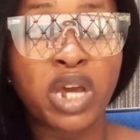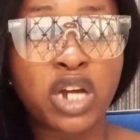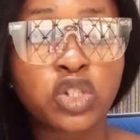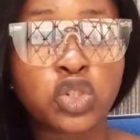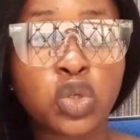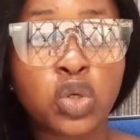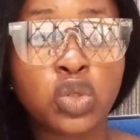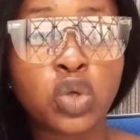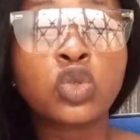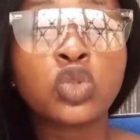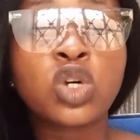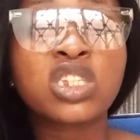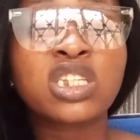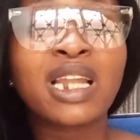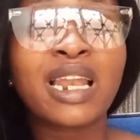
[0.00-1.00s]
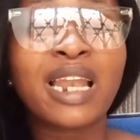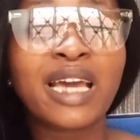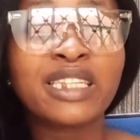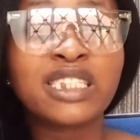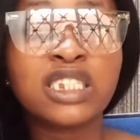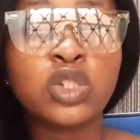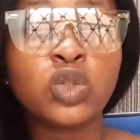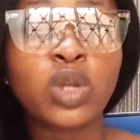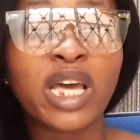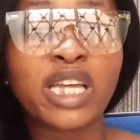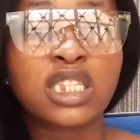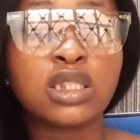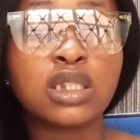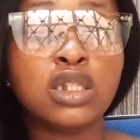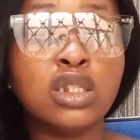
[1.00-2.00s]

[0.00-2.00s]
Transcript: reaction. Caretone doesn't lighten you like